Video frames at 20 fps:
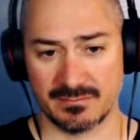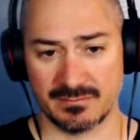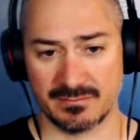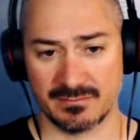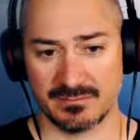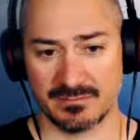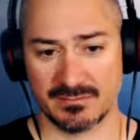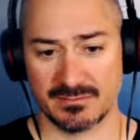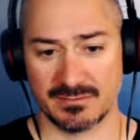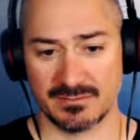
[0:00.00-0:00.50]

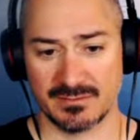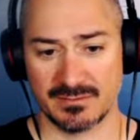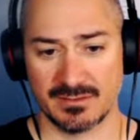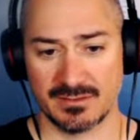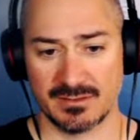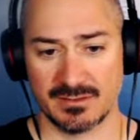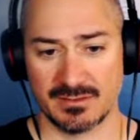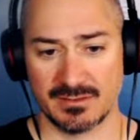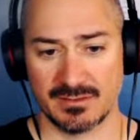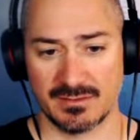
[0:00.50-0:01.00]

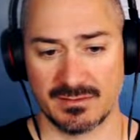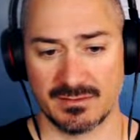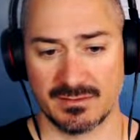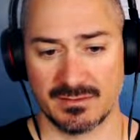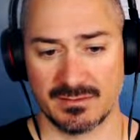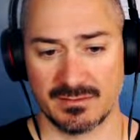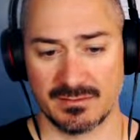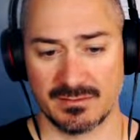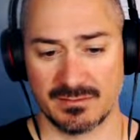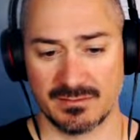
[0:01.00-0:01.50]

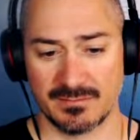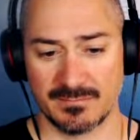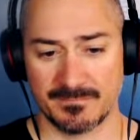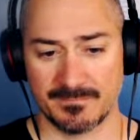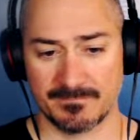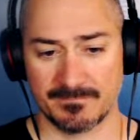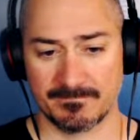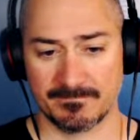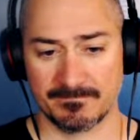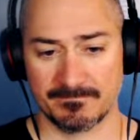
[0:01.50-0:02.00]

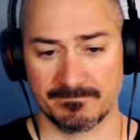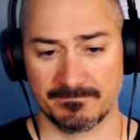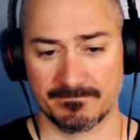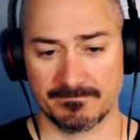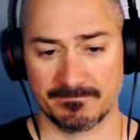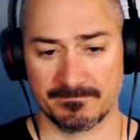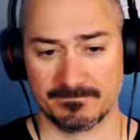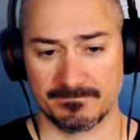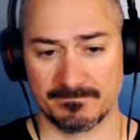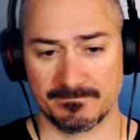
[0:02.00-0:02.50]

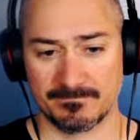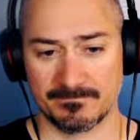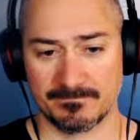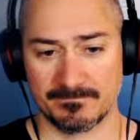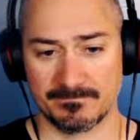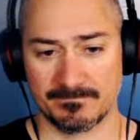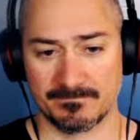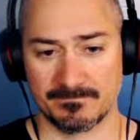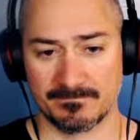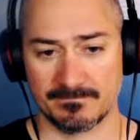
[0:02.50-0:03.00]

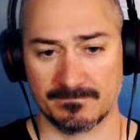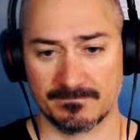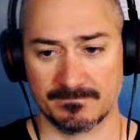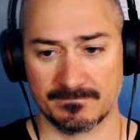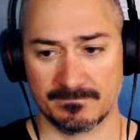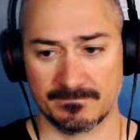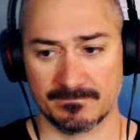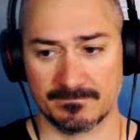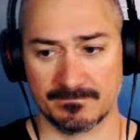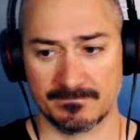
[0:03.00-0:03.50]

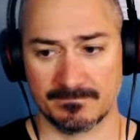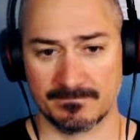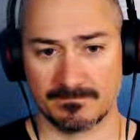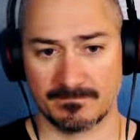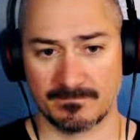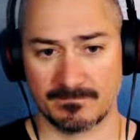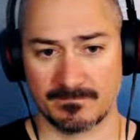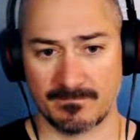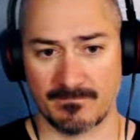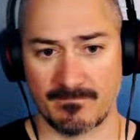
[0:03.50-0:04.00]

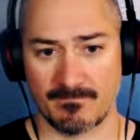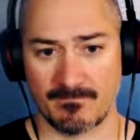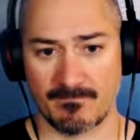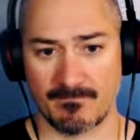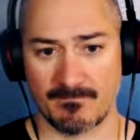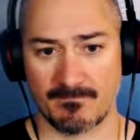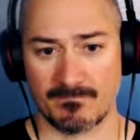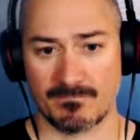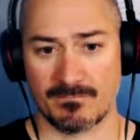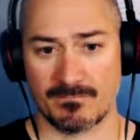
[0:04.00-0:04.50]

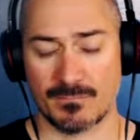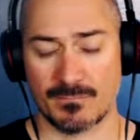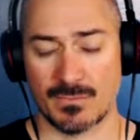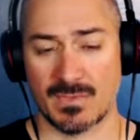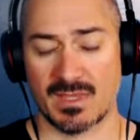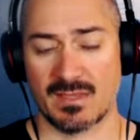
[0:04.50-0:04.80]
Nobody speaks.